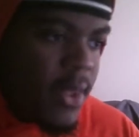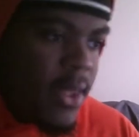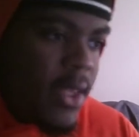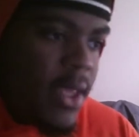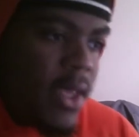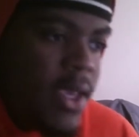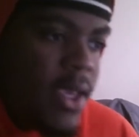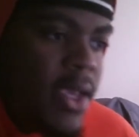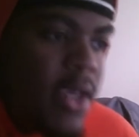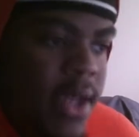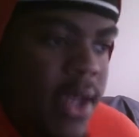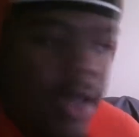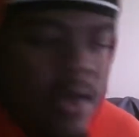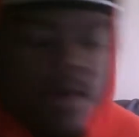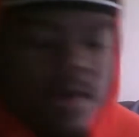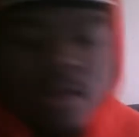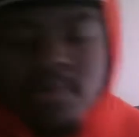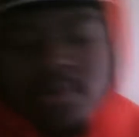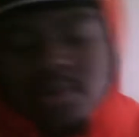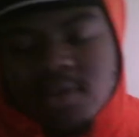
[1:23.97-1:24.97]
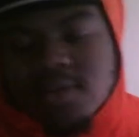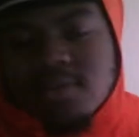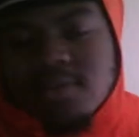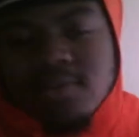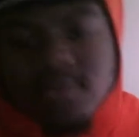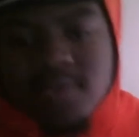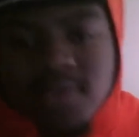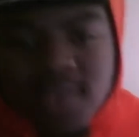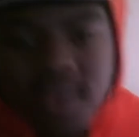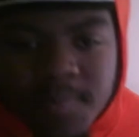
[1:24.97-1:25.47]
And now I'm just gonna
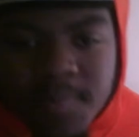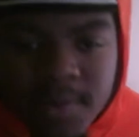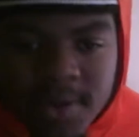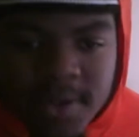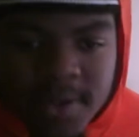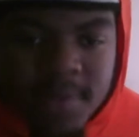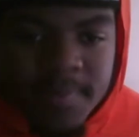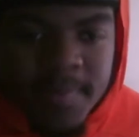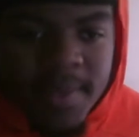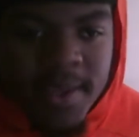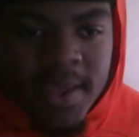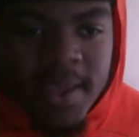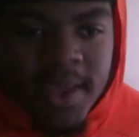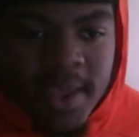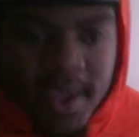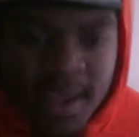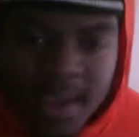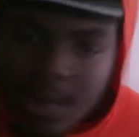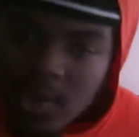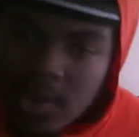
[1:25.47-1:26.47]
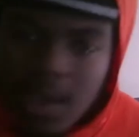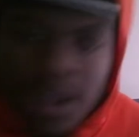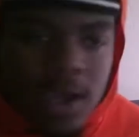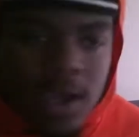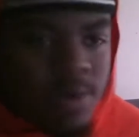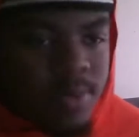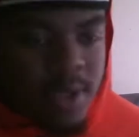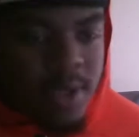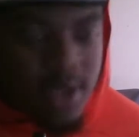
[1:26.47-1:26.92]
step it up, man. Ain't gonna be no